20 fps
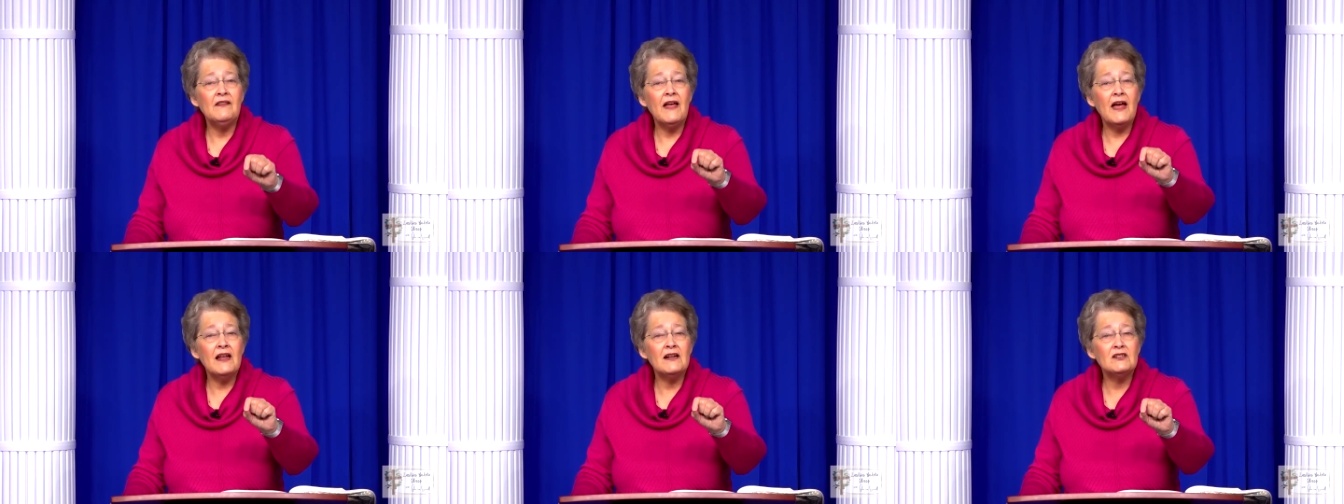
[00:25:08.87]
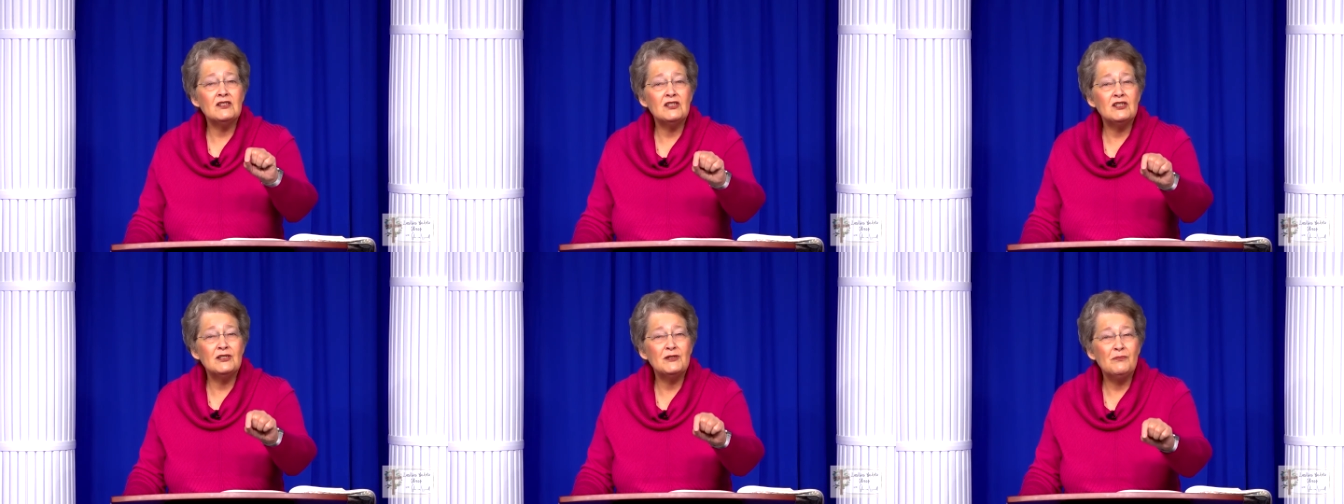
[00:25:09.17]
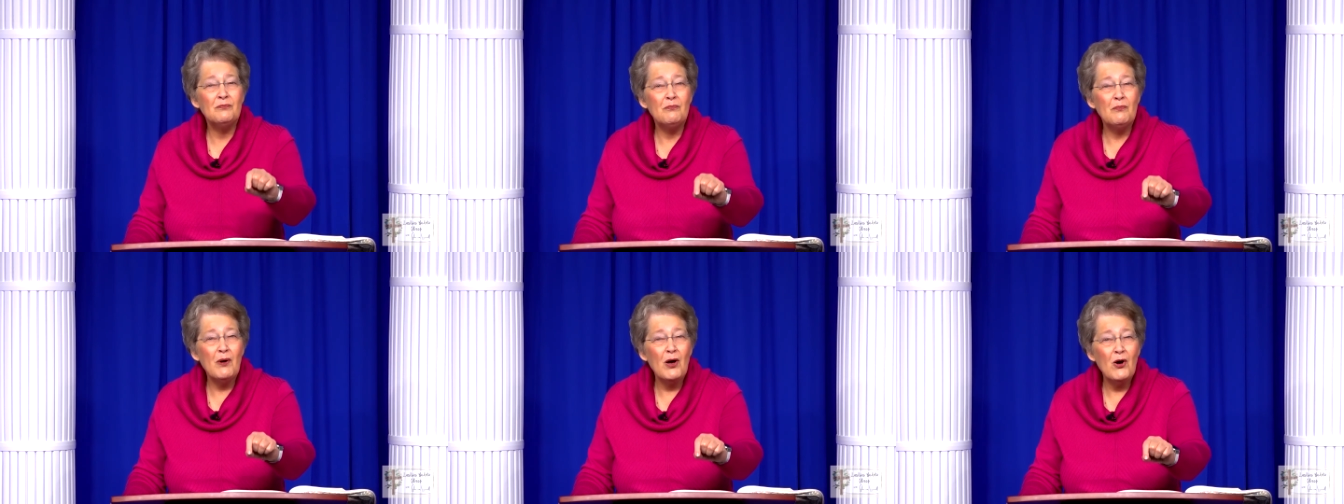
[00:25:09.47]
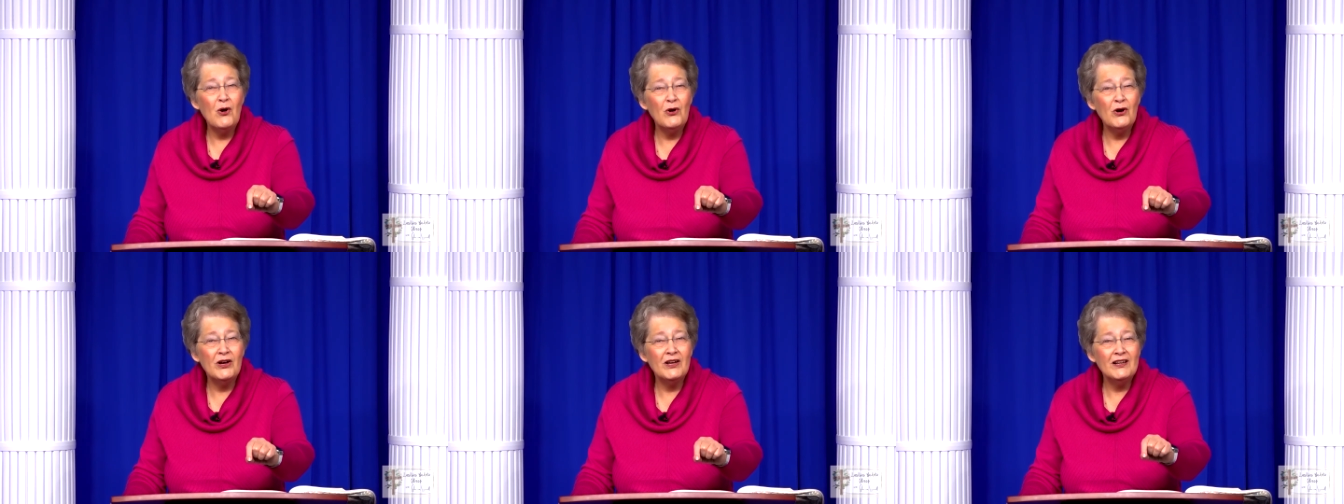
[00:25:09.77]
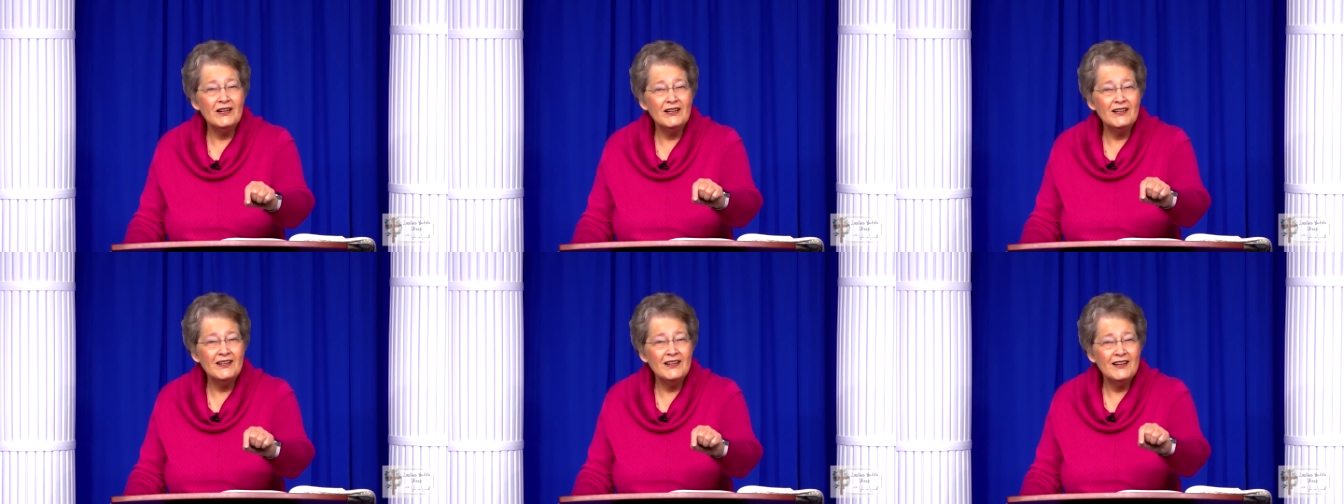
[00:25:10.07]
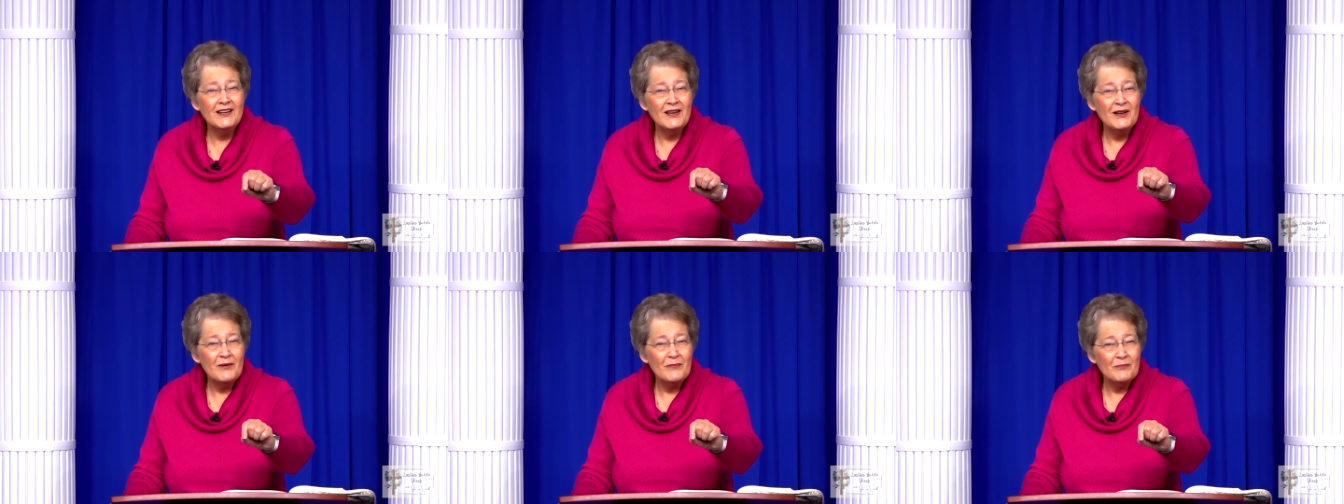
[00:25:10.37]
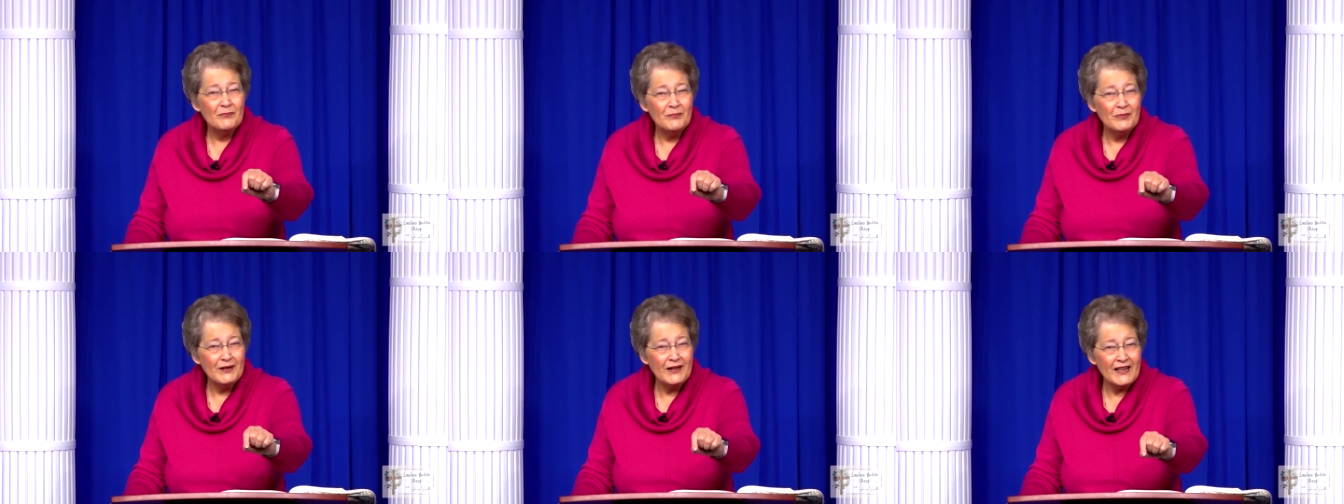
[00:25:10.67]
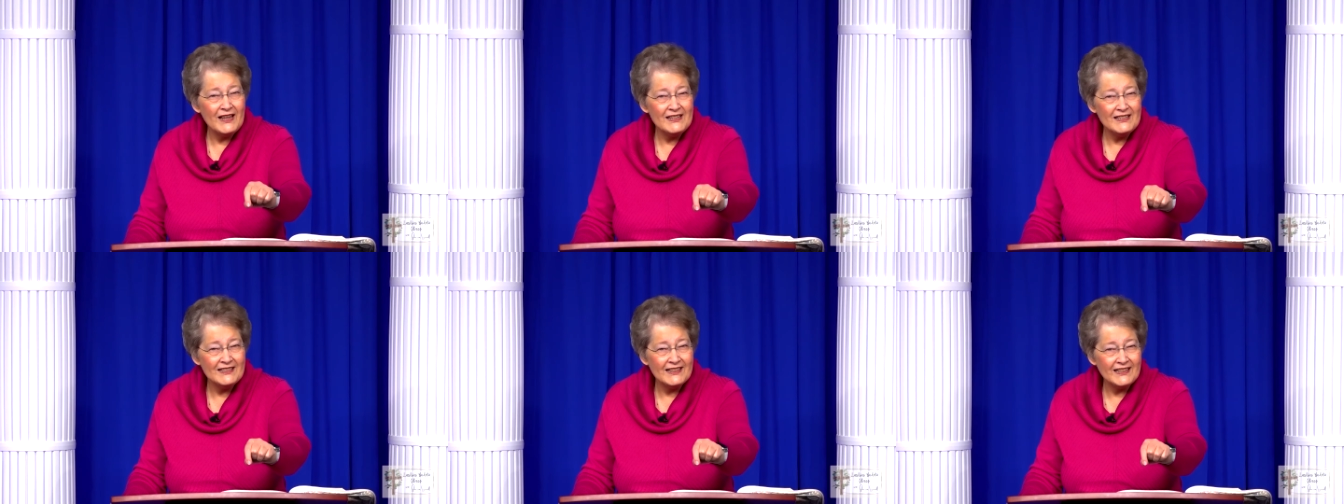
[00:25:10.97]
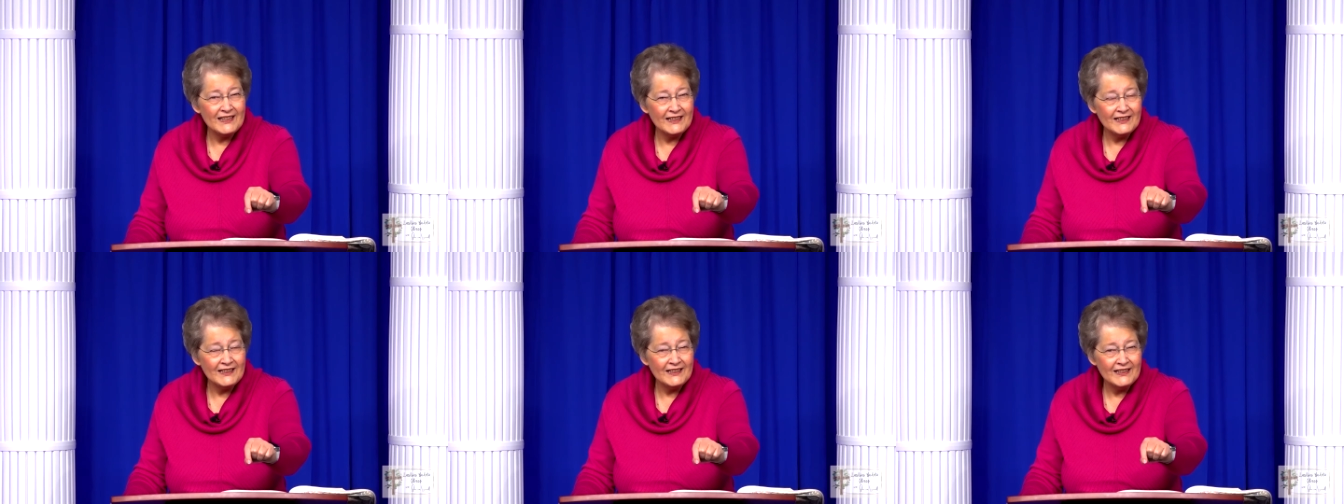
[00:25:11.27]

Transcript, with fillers: that spoken blessing,